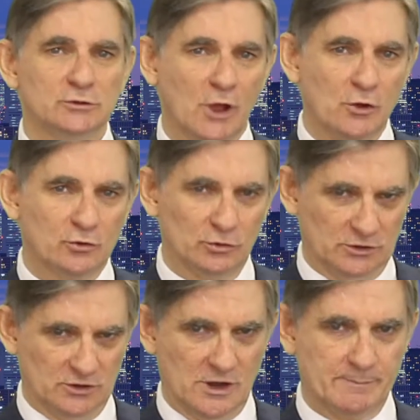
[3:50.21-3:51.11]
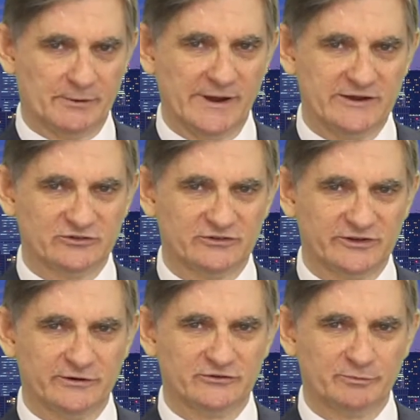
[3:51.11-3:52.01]
local operations
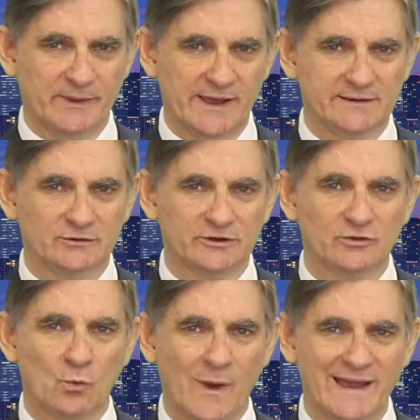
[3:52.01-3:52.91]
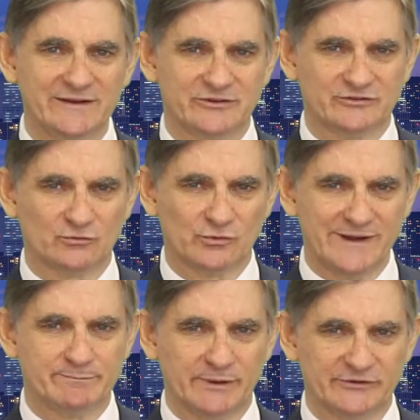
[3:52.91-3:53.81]
here in Japan and look at the wages and
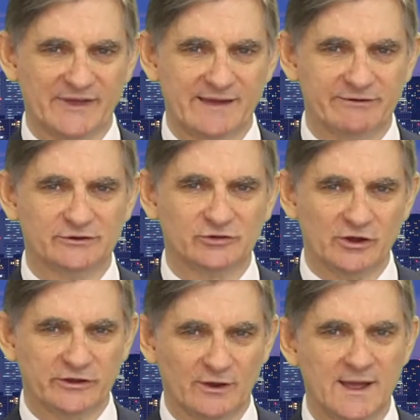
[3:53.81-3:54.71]
rent bills they have here in Tokyo.